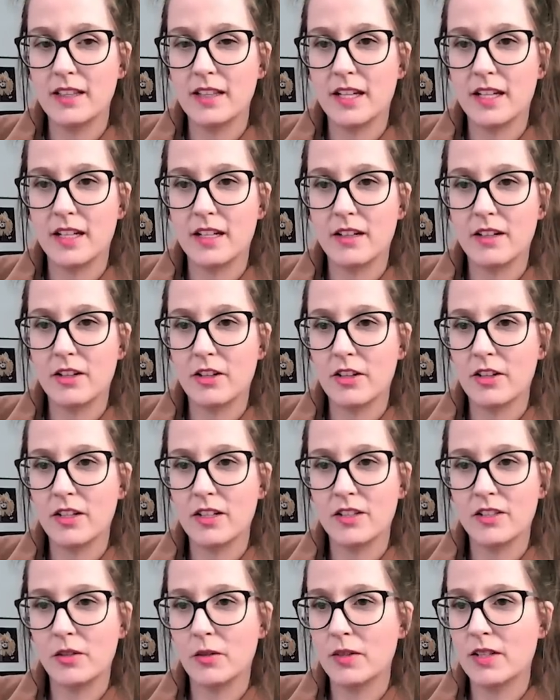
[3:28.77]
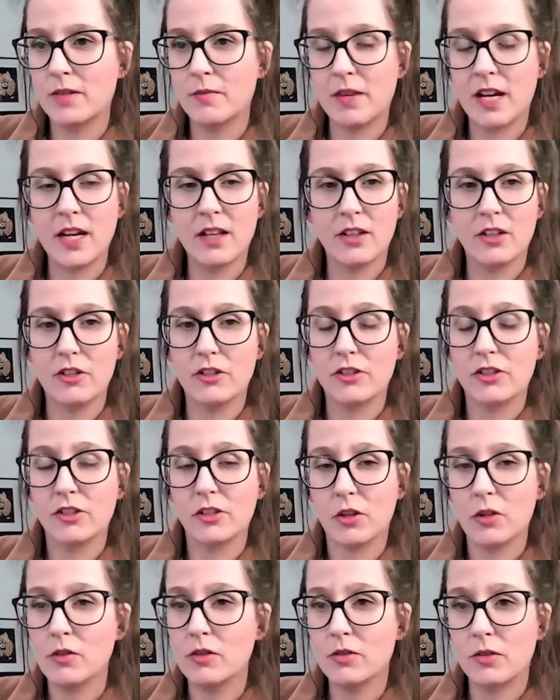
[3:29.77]
Like her, Zoe and Mal are
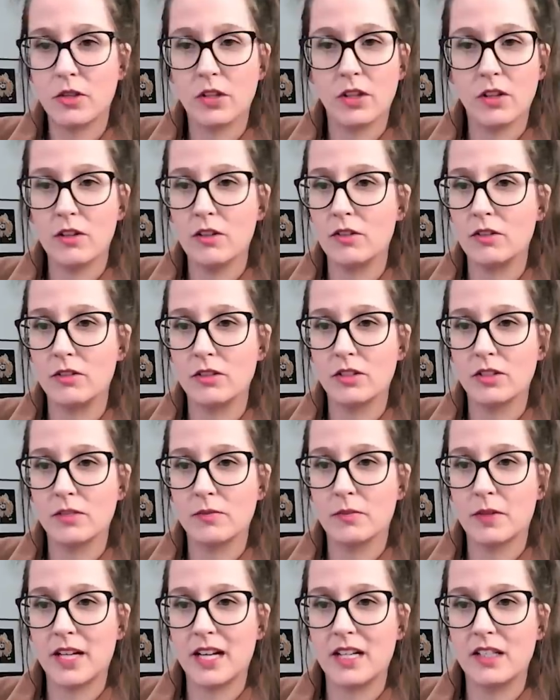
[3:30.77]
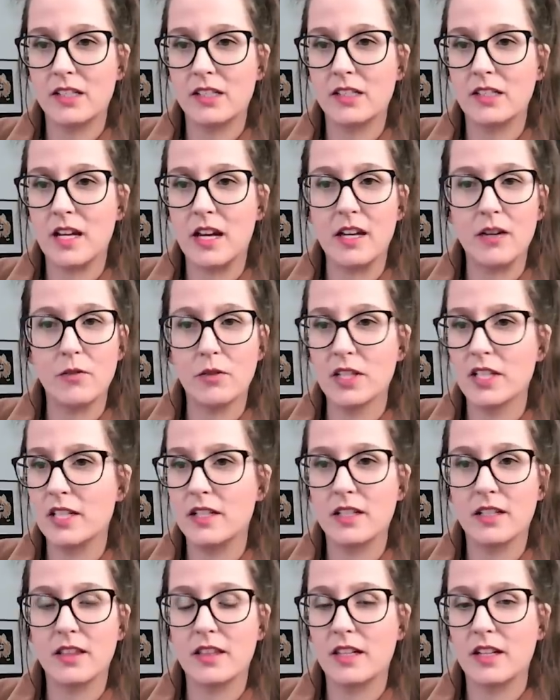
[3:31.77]
so close, but I, I really
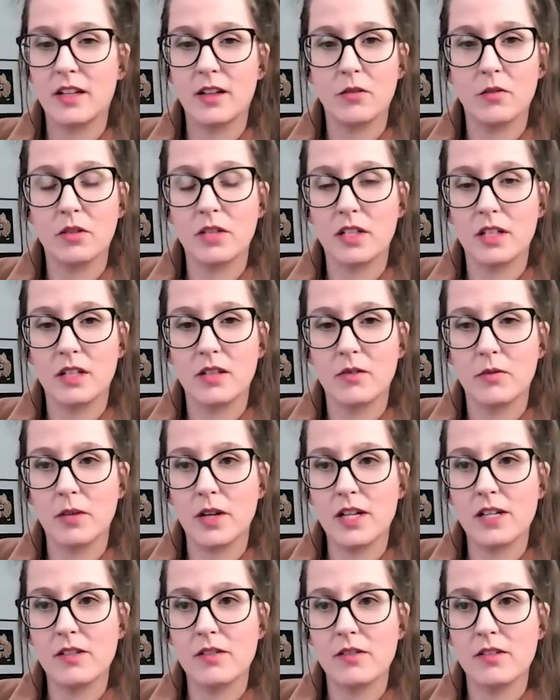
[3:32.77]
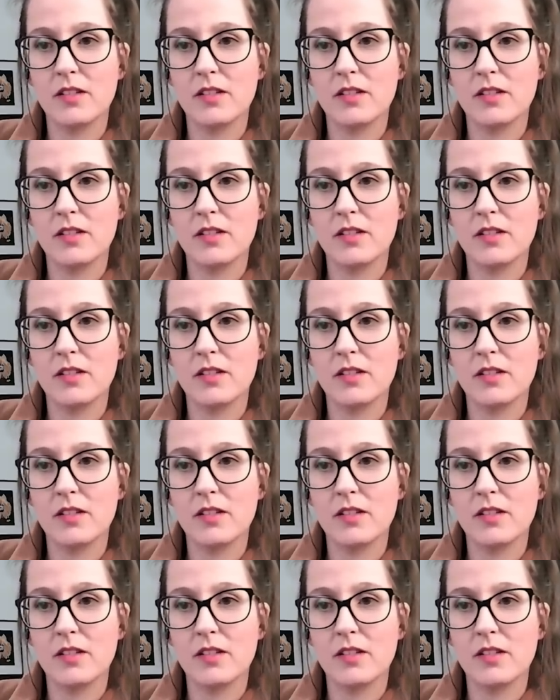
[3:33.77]
didn't think it would. Wow.